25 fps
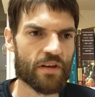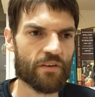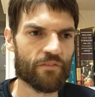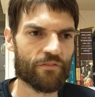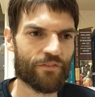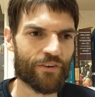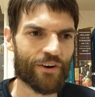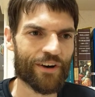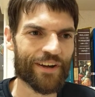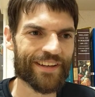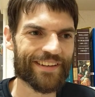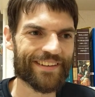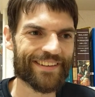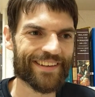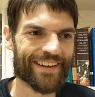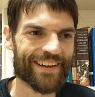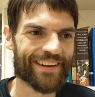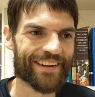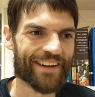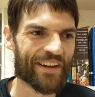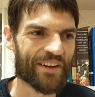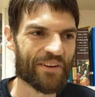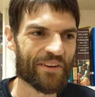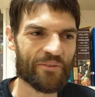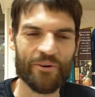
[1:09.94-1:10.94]
Viking?
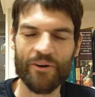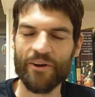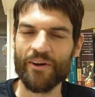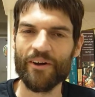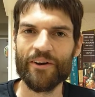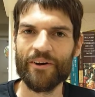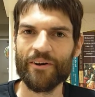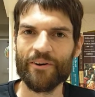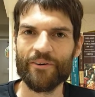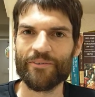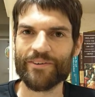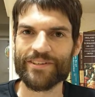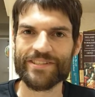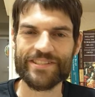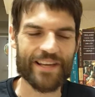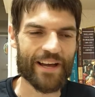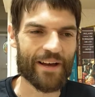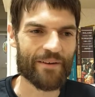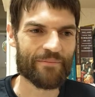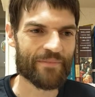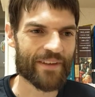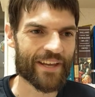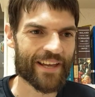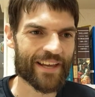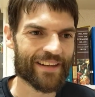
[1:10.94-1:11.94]
Like, what's
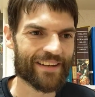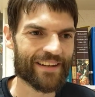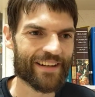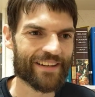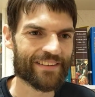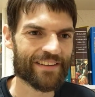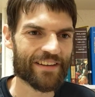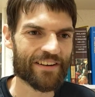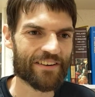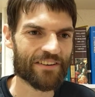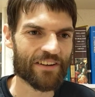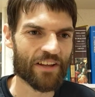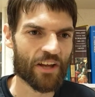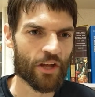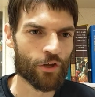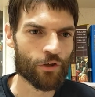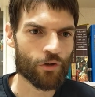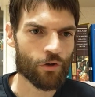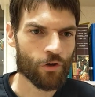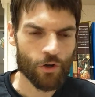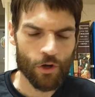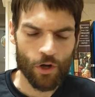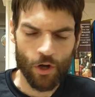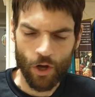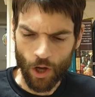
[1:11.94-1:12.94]
that mean? And they're
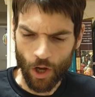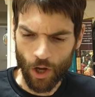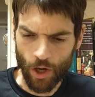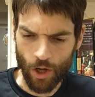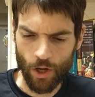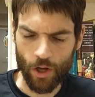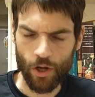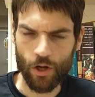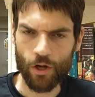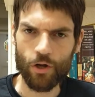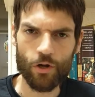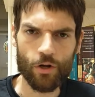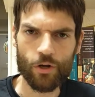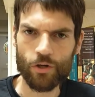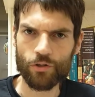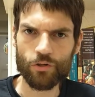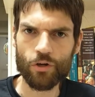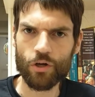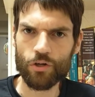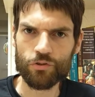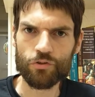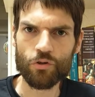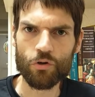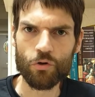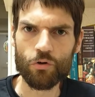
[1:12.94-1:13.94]
like,
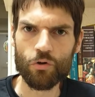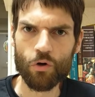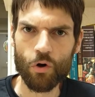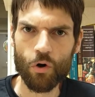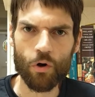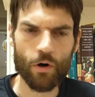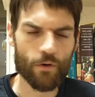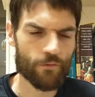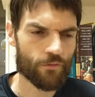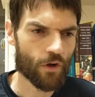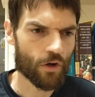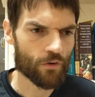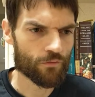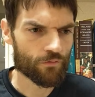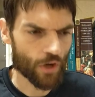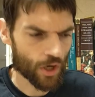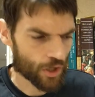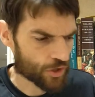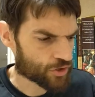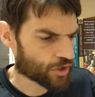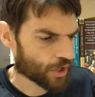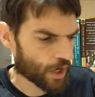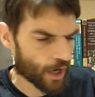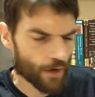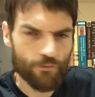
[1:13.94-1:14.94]
I don't know, I've
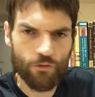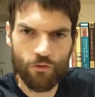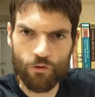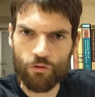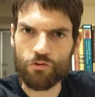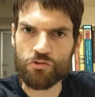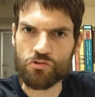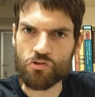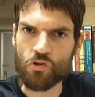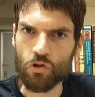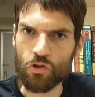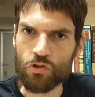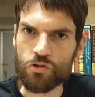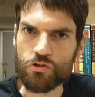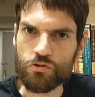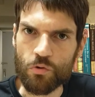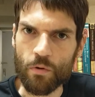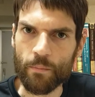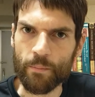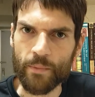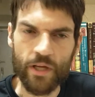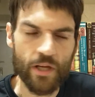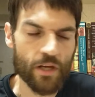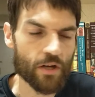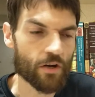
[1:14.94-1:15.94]
actually have the results
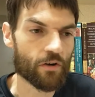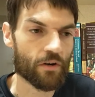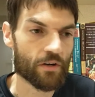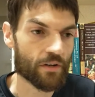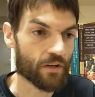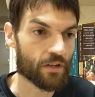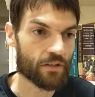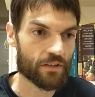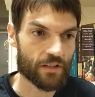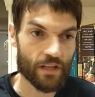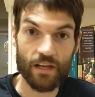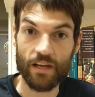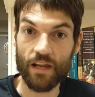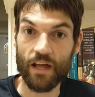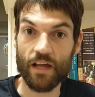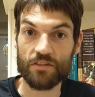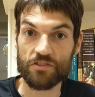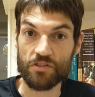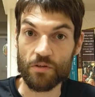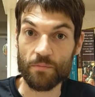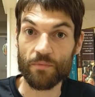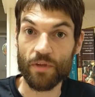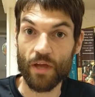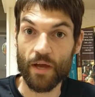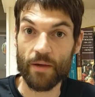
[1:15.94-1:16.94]
with me here. And
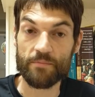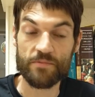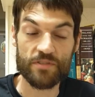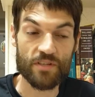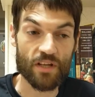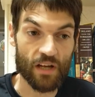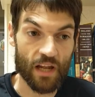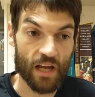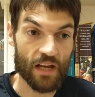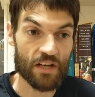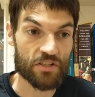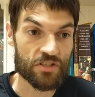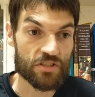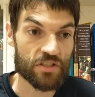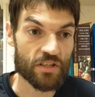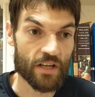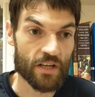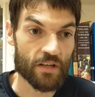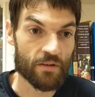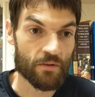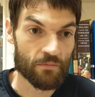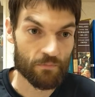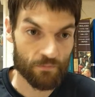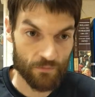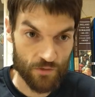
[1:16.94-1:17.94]
sometimes they'll
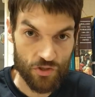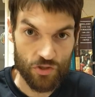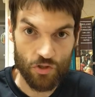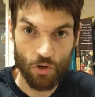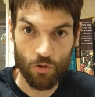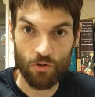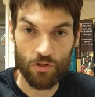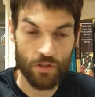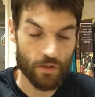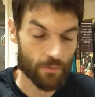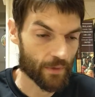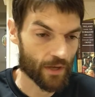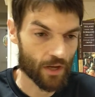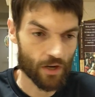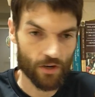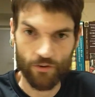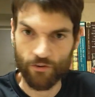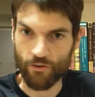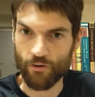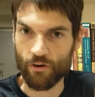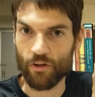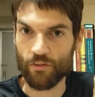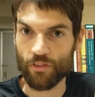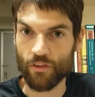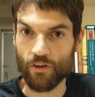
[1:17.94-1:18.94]
actually show it to me
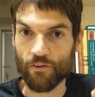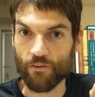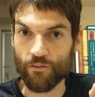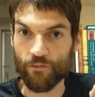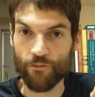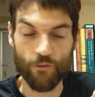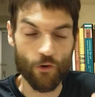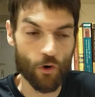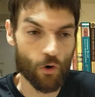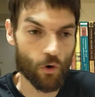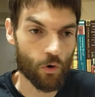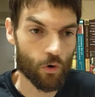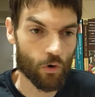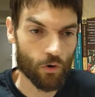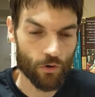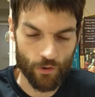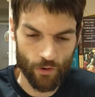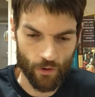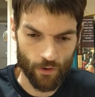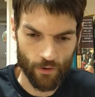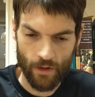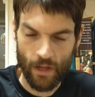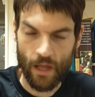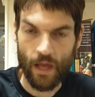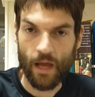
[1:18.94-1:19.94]
either on their phone
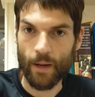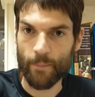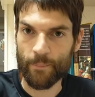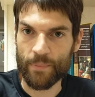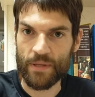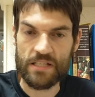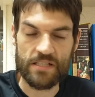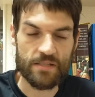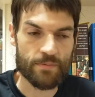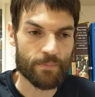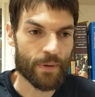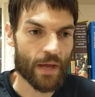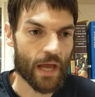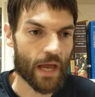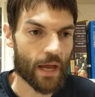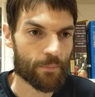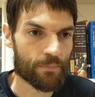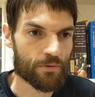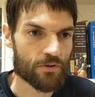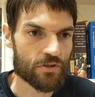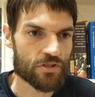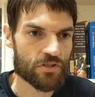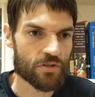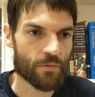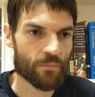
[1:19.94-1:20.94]
or a piece of
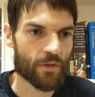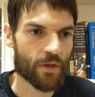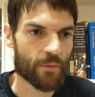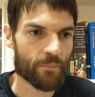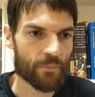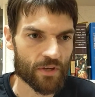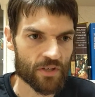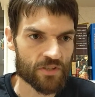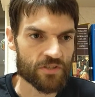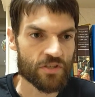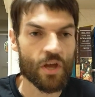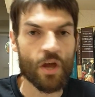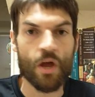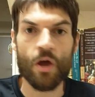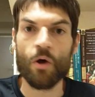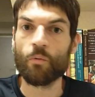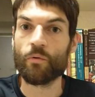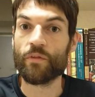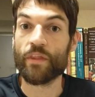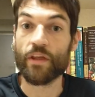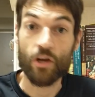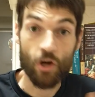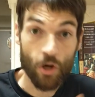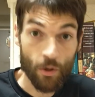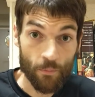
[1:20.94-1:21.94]
paper or something, because
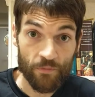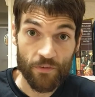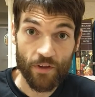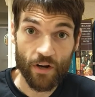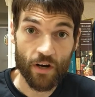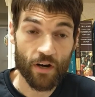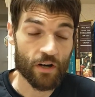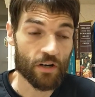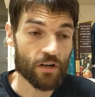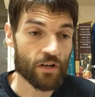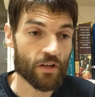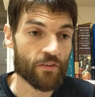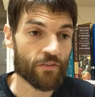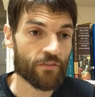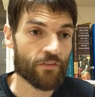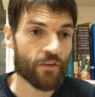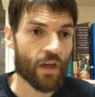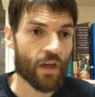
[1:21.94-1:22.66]
when they come to Ireland,